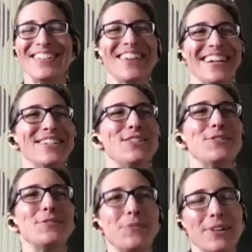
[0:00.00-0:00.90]
Okay.
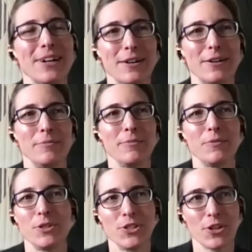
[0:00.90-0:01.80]
So um,
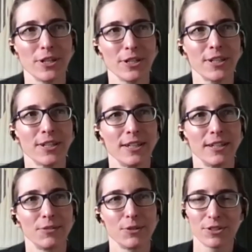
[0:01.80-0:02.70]
we'll start.
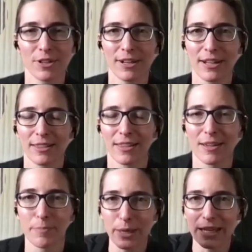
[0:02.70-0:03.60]
We'll start at
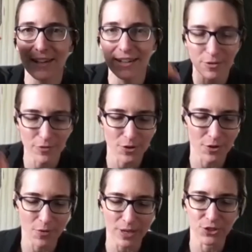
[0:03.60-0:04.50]
the beginning of your
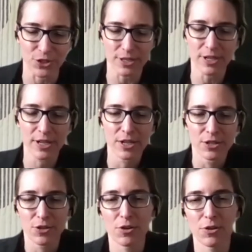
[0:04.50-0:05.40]
question.
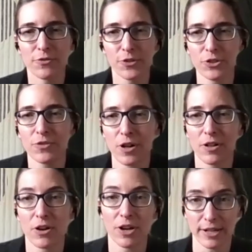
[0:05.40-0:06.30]
So first of all,
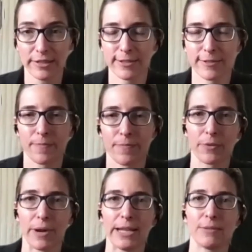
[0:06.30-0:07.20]
on us,
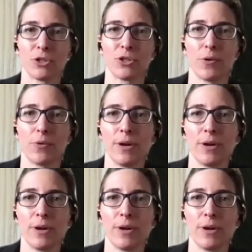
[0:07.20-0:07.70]
right? So